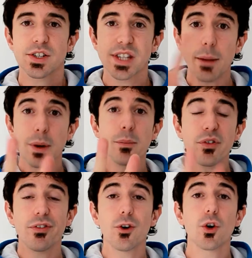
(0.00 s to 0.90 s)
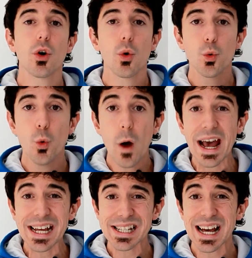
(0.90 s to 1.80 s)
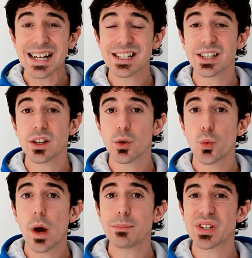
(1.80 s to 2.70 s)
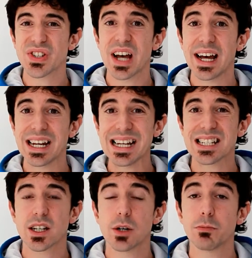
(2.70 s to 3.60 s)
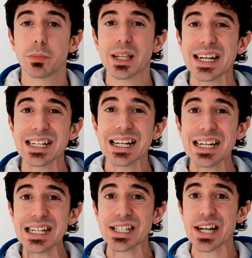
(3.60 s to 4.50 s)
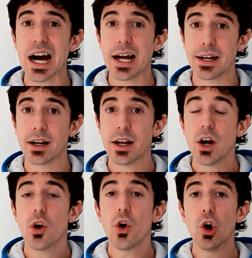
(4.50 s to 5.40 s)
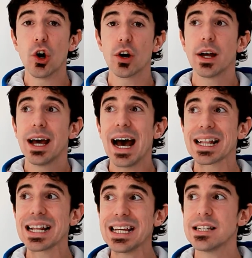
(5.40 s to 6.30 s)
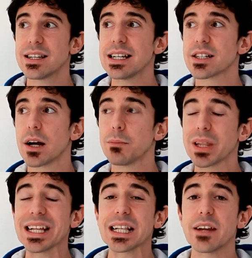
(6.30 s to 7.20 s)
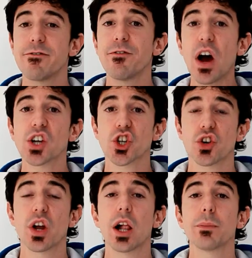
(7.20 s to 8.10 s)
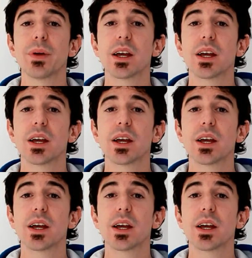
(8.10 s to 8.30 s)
Step number four, wait until the web design is completely done, or at least is completely functional